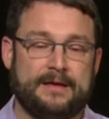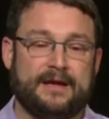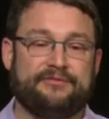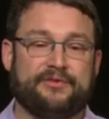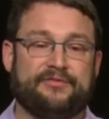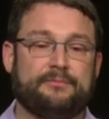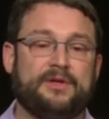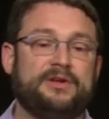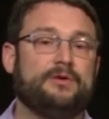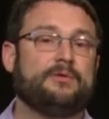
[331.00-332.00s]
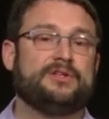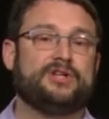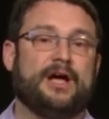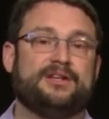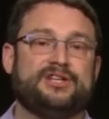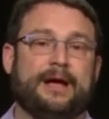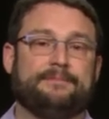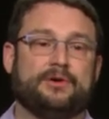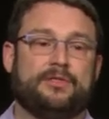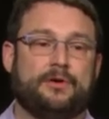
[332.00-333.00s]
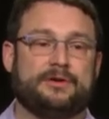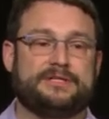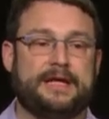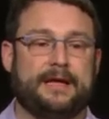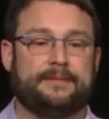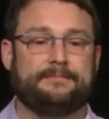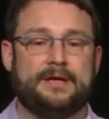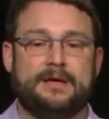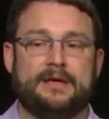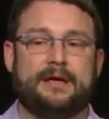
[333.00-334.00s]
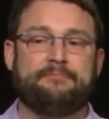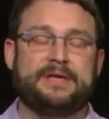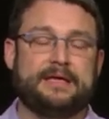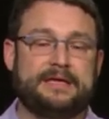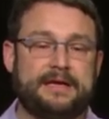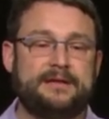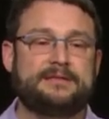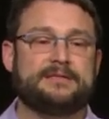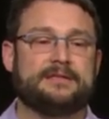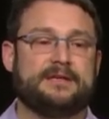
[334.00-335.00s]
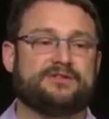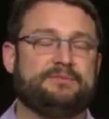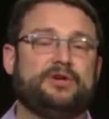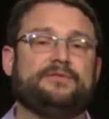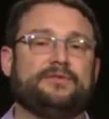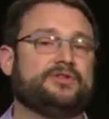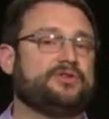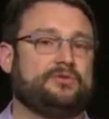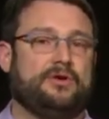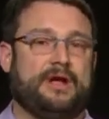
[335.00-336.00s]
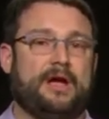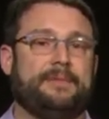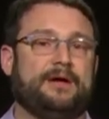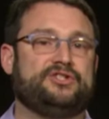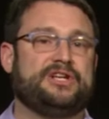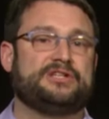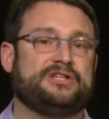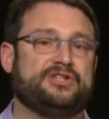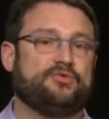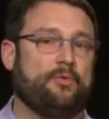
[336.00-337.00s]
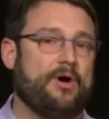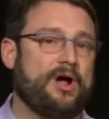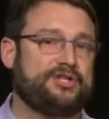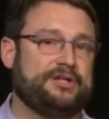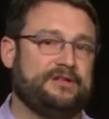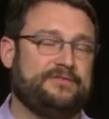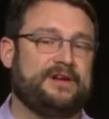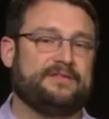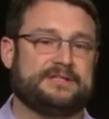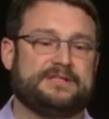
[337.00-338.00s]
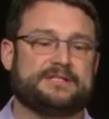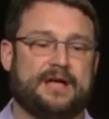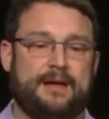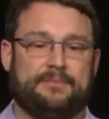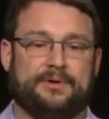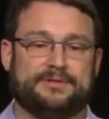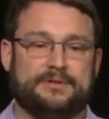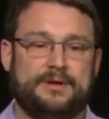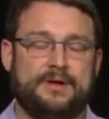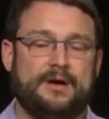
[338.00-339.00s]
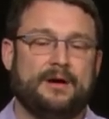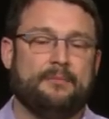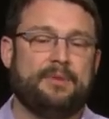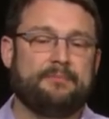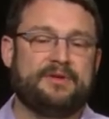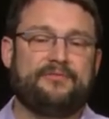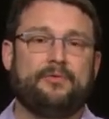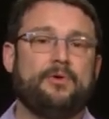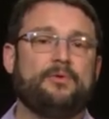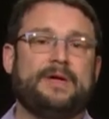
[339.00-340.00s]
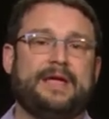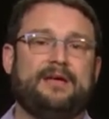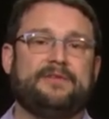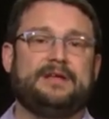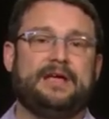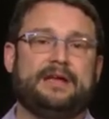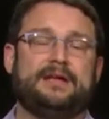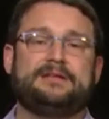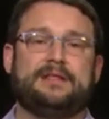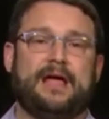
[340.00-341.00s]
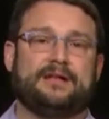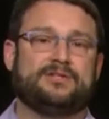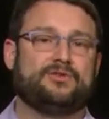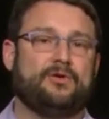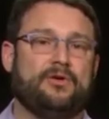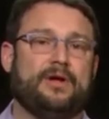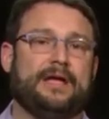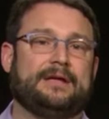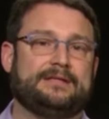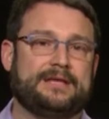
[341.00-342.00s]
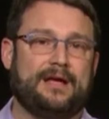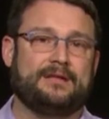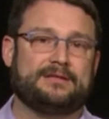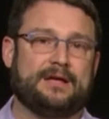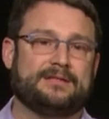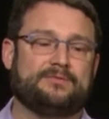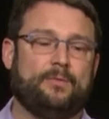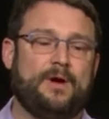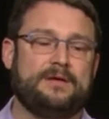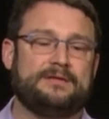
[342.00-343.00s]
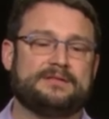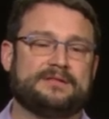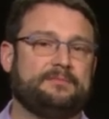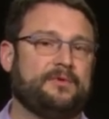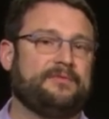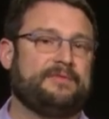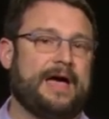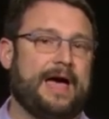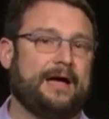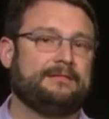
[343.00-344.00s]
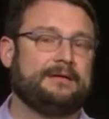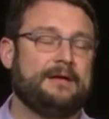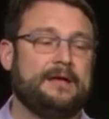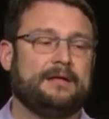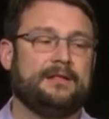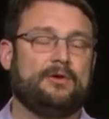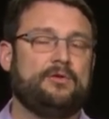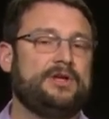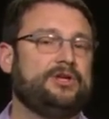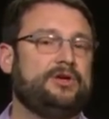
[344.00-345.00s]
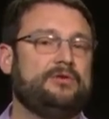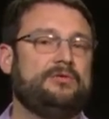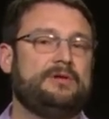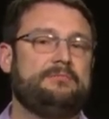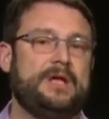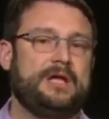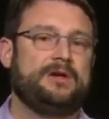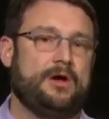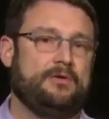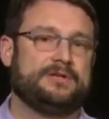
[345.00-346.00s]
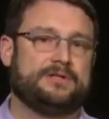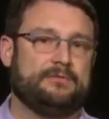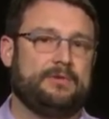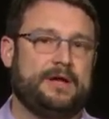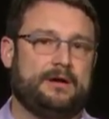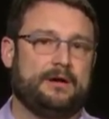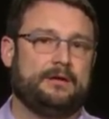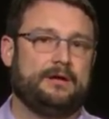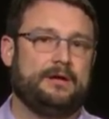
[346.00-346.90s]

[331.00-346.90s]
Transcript: If you're familiar with John chapter 13, it begins this beautiful story about Jesus' washing the feet of his disciples. But before we even get into that story, it tells us one simple fact that only you and me know as the reader,